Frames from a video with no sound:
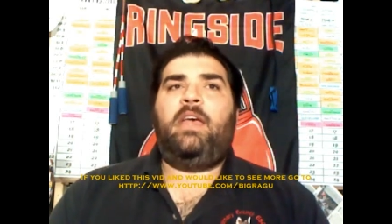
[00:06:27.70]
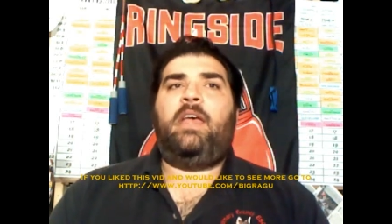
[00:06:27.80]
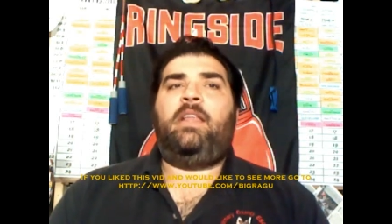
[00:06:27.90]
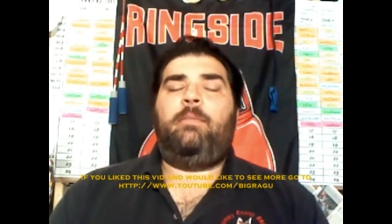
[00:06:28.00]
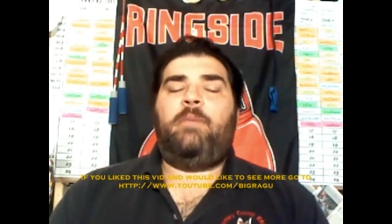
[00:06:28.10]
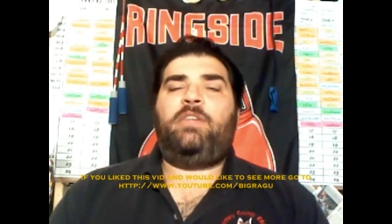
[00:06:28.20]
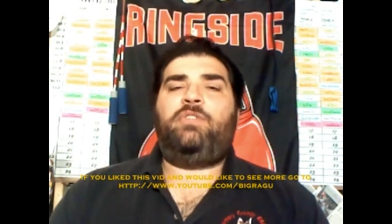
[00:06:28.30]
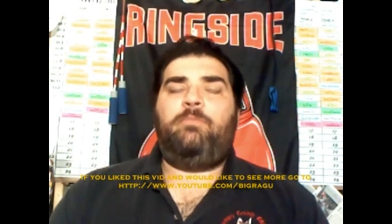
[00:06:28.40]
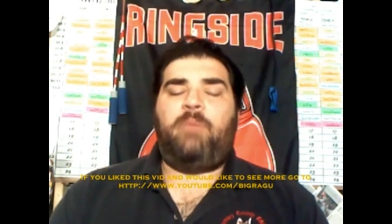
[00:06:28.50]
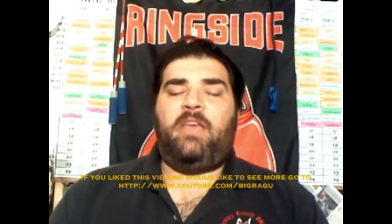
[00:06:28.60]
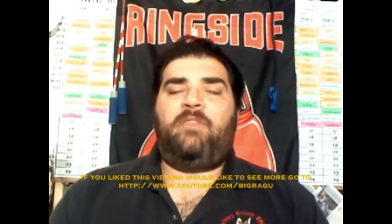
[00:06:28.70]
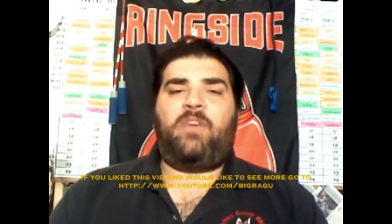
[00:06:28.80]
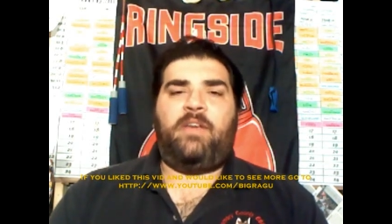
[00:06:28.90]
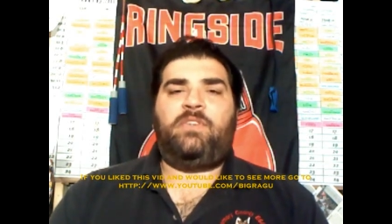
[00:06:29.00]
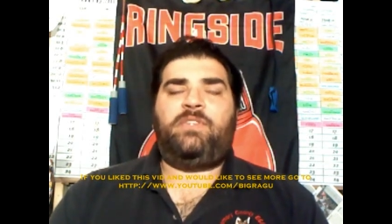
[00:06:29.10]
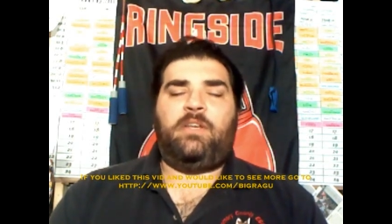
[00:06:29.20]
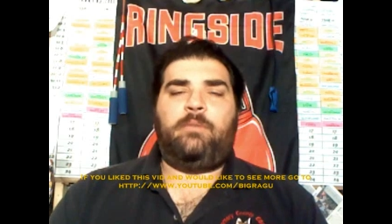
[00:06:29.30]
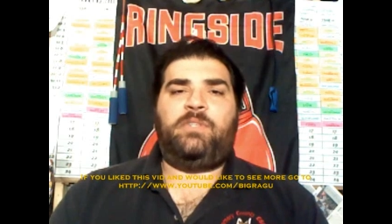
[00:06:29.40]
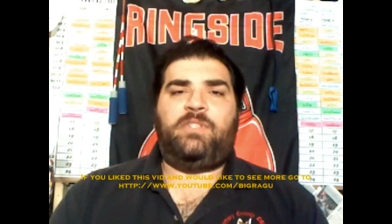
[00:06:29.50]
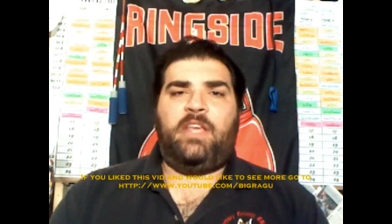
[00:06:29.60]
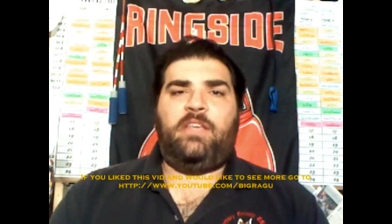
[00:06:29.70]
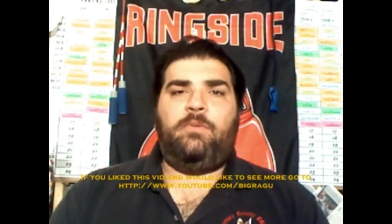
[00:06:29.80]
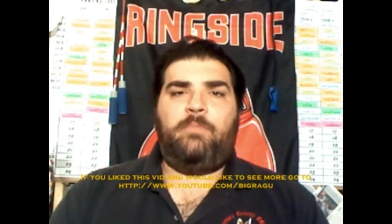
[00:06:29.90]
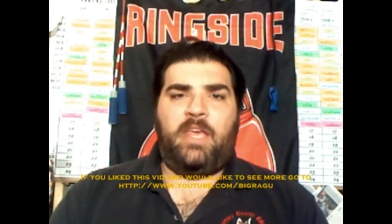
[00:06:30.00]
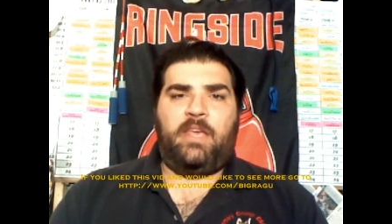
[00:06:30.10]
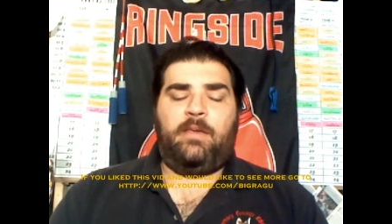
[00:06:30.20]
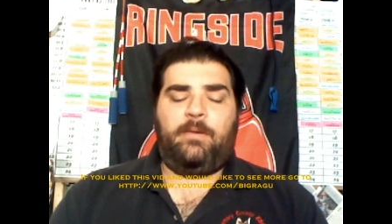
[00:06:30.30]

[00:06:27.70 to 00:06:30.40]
And he makes you pay for every single mistake you make.